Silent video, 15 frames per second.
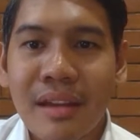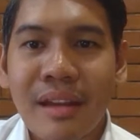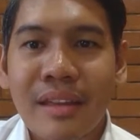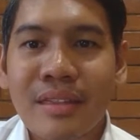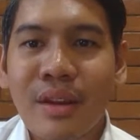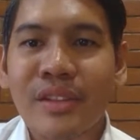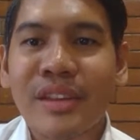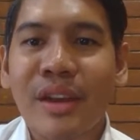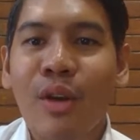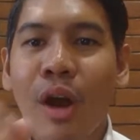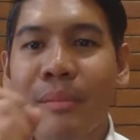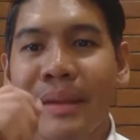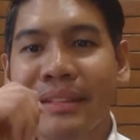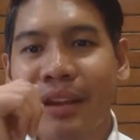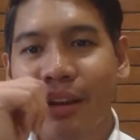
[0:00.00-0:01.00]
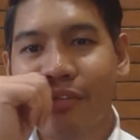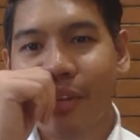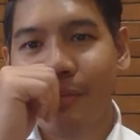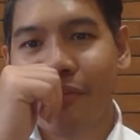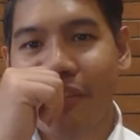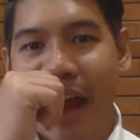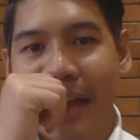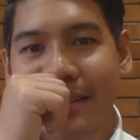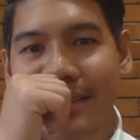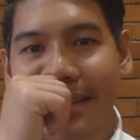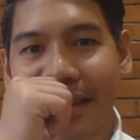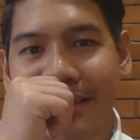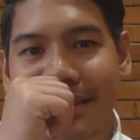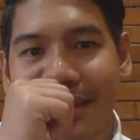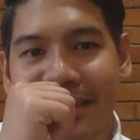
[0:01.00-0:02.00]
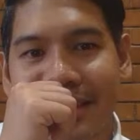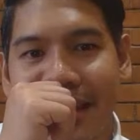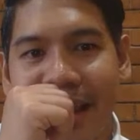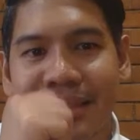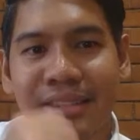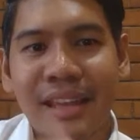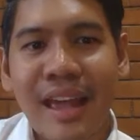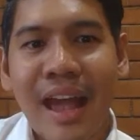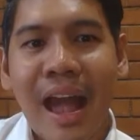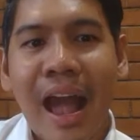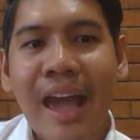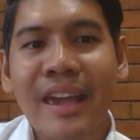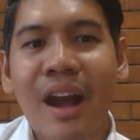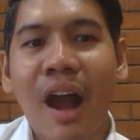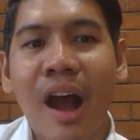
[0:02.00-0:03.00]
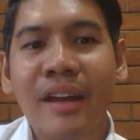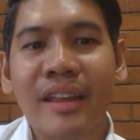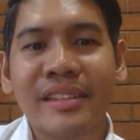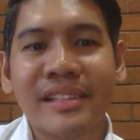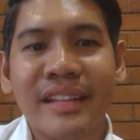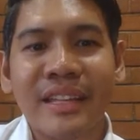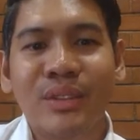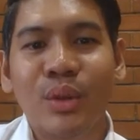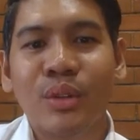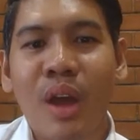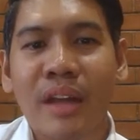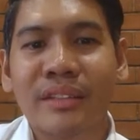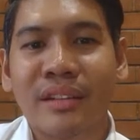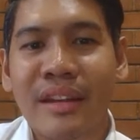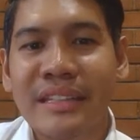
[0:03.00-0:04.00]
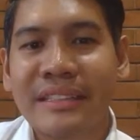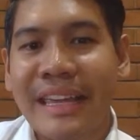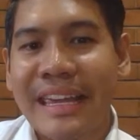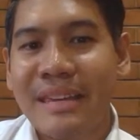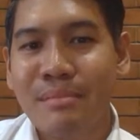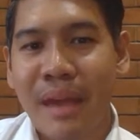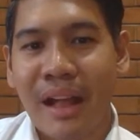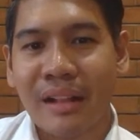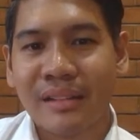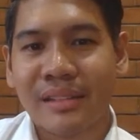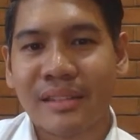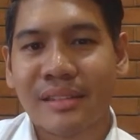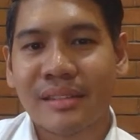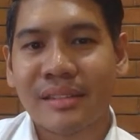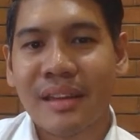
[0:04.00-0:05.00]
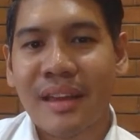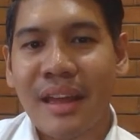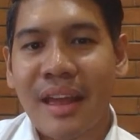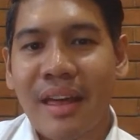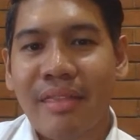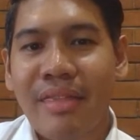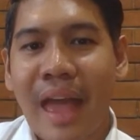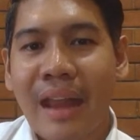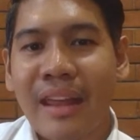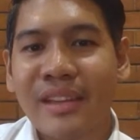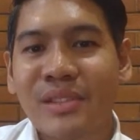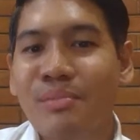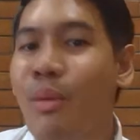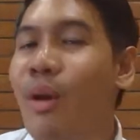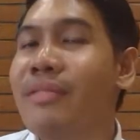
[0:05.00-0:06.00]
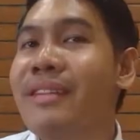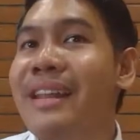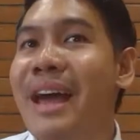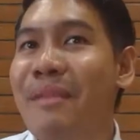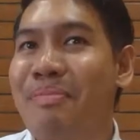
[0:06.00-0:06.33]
There's a comment here from Francis that says, I honestly do not read emails. That is more than a